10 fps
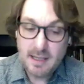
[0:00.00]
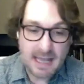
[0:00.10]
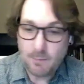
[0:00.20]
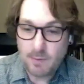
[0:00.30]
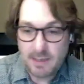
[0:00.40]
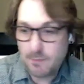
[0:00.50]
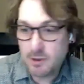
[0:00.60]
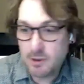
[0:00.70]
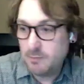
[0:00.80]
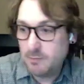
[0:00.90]
And we
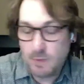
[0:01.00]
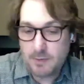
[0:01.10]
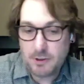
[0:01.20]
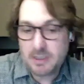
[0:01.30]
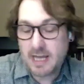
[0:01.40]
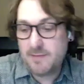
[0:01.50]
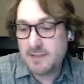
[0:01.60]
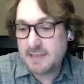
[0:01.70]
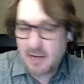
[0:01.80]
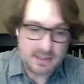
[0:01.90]
were just kind of
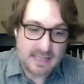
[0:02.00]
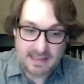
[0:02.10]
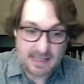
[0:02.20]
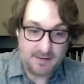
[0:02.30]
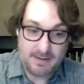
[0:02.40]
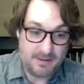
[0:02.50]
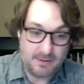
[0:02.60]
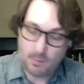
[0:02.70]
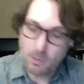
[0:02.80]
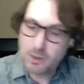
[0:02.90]
astounded that
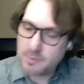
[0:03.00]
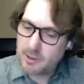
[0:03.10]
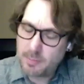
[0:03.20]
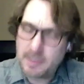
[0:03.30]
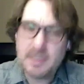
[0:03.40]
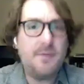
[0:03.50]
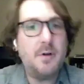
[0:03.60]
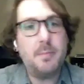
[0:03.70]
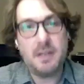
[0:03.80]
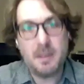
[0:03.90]
the words were a little bit
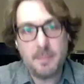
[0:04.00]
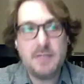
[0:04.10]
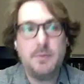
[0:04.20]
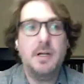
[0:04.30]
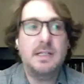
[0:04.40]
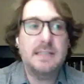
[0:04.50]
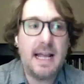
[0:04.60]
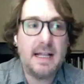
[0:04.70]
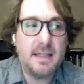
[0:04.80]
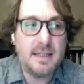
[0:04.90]
different, but the debates were
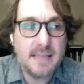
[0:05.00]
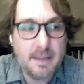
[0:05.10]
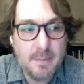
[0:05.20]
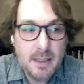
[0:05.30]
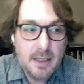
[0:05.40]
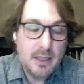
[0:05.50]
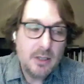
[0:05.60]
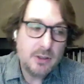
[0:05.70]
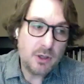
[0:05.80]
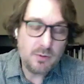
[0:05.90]
exactly the same.
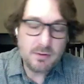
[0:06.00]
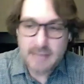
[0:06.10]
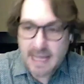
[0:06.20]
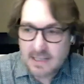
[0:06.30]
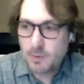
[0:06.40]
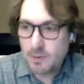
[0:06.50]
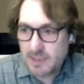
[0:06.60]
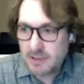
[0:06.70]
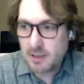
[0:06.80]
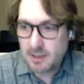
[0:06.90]
So that's what we
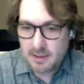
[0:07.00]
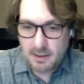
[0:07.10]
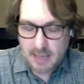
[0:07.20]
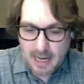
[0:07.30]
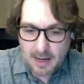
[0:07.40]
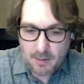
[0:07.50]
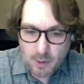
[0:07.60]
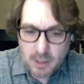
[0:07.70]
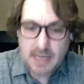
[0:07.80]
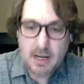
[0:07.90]
started
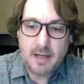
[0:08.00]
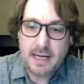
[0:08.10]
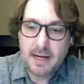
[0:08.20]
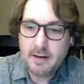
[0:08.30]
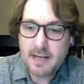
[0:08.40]
working on here.